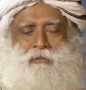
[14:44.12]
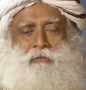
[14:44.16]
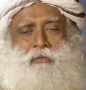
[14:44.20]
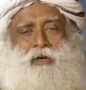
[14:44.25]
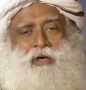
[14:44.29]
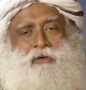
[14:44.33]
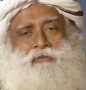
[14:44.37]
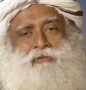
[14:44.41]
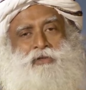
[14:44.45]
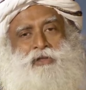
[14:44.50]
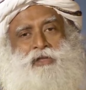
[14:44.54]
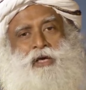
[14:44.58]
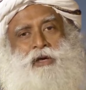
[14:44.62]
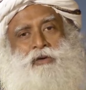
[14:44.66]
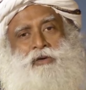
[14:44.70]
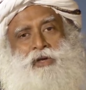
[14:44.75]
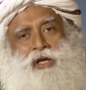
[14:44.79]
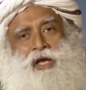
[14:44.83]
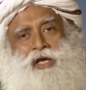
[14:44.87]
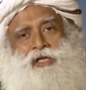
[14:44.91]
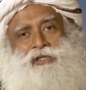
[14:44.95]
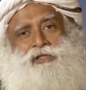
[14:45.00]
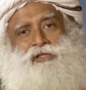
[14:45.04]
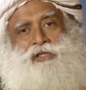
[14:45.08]
but without
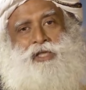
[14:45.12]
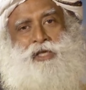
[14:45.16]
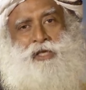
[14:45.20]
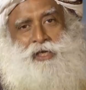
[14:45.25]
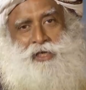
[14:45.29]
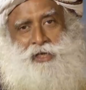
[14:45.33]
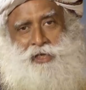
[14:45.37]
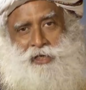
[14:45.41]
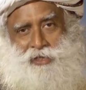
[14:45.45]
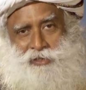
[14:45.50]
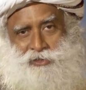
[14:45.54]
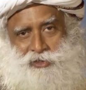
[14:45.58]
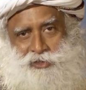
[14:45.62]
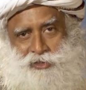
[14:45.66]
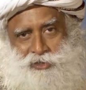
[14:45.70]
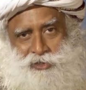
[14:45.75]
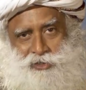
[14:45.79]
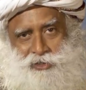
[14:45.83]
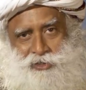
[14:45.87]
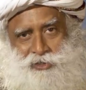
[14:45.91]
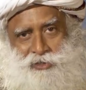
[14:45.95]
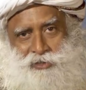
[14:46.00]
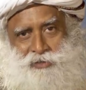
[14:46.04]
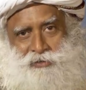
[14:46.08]
us they can
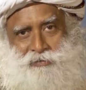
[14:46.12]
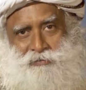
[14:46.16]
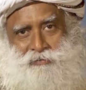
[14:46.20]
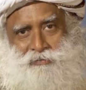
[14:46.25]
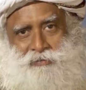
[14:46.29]
exist.